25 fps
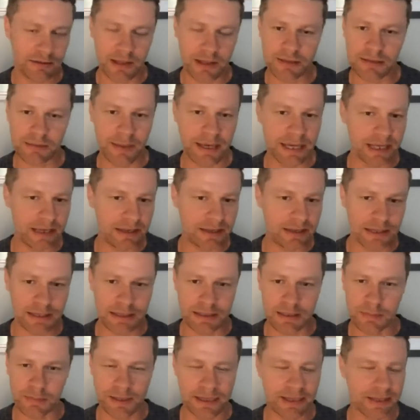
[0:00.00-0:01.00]
doesn't make any
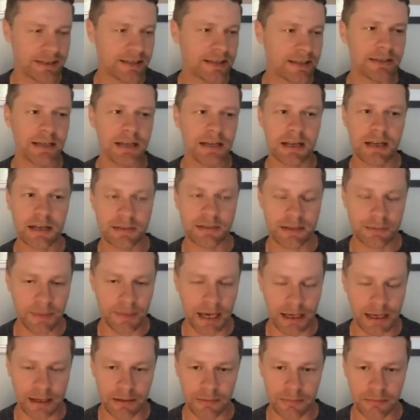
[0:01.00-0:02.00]
sense to me. This isn't a custom
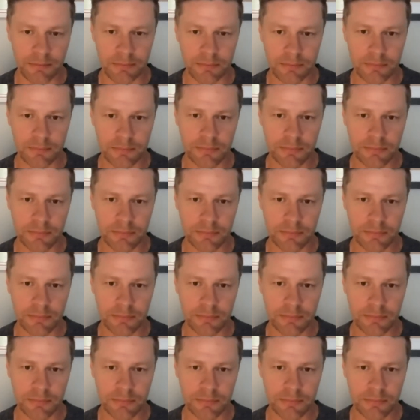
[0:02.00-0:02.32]
item.